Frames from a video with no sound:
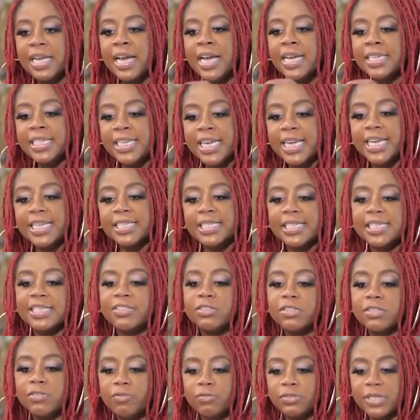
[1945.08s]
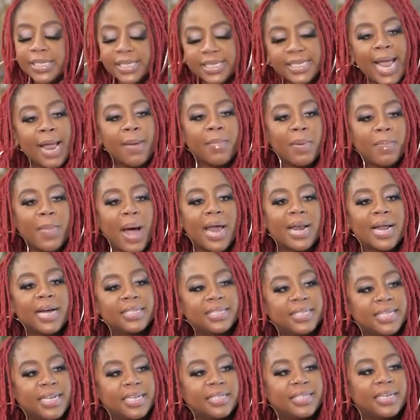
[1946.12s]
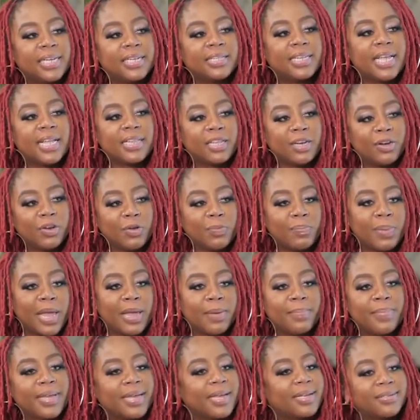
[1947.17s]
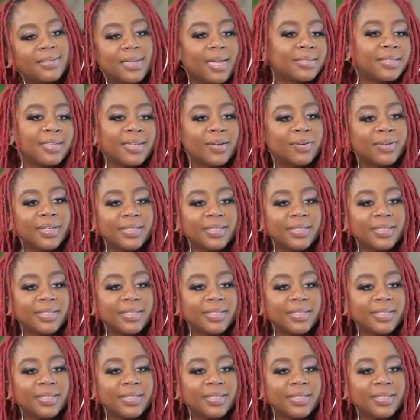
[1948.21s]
she gets the same amount of attention that the new baby gets. That's the only